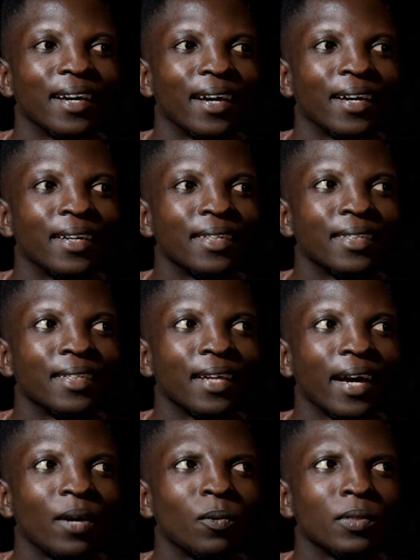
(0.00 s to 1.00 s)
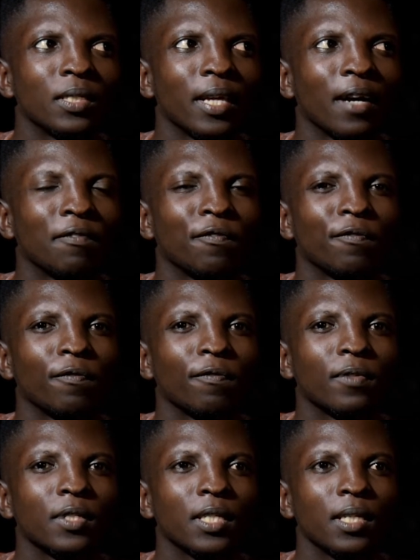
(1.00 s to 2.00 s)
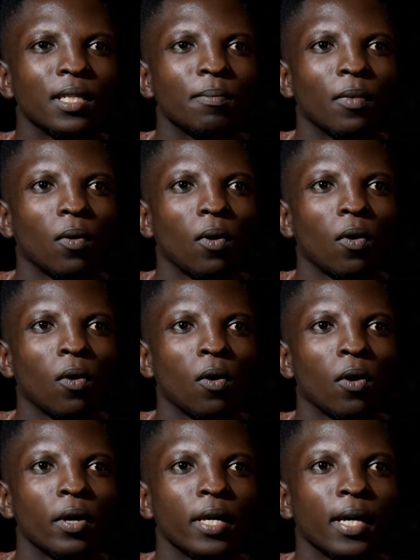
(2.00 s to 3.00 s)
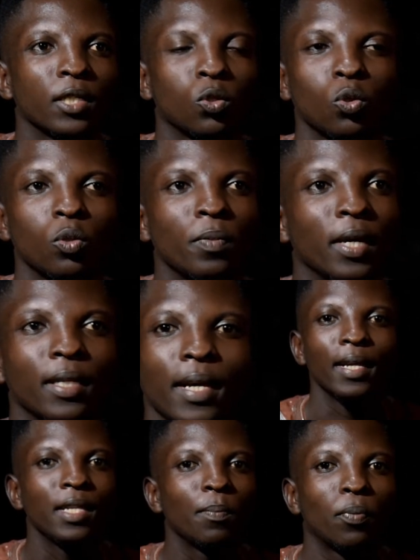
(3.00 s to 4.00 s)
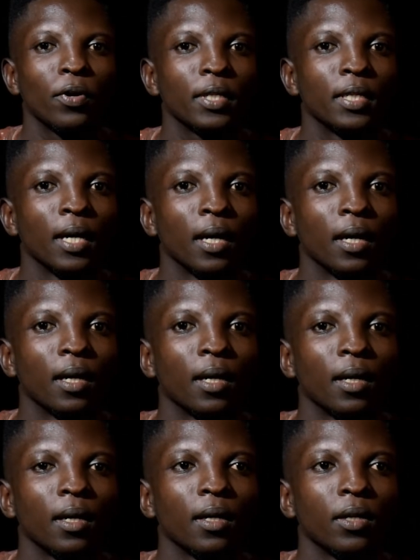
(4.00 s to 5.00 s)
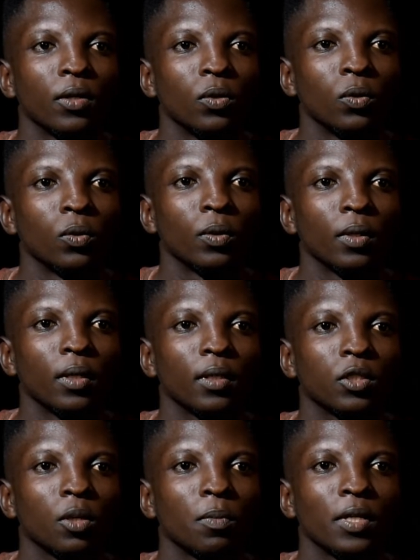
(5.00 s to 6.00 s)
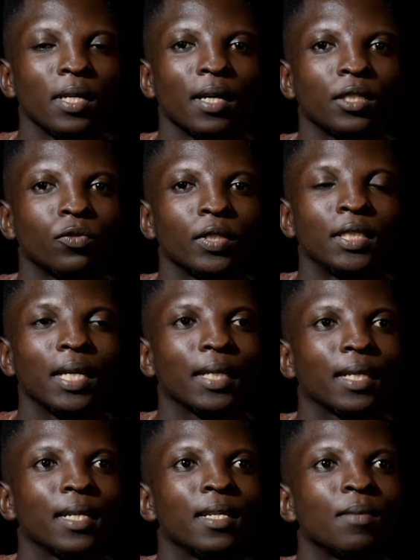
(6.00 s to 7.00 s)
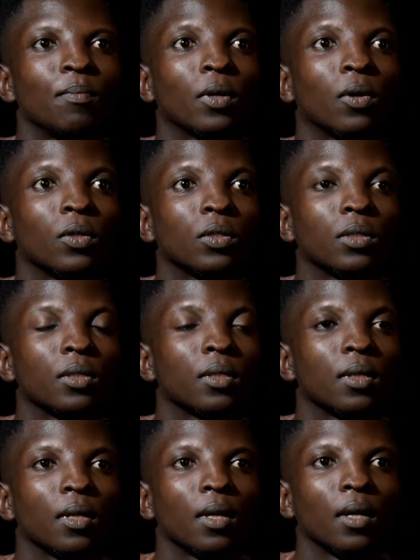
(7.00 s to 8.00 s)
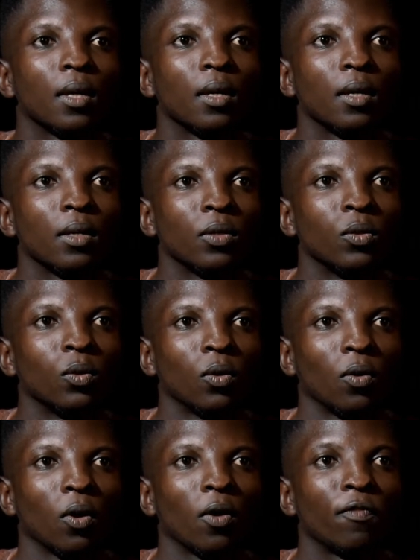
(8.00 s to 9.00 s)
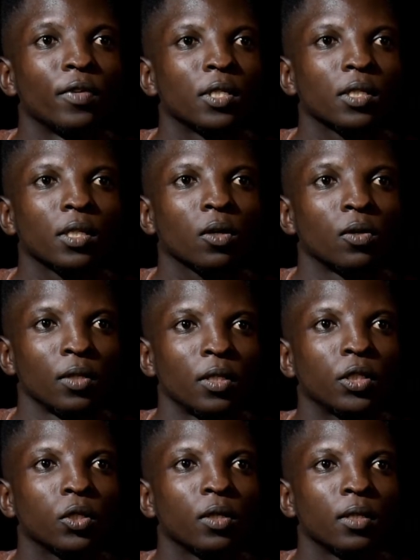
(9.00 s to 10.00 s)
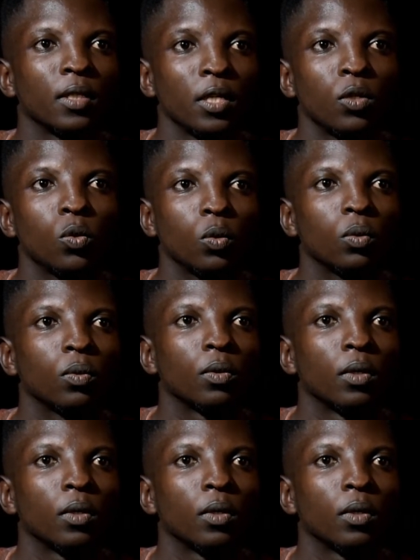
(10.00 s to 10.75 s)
And I wouldn't say I've seen him or he has told me at any point that, somebody has rejected him because, of his condition. They know.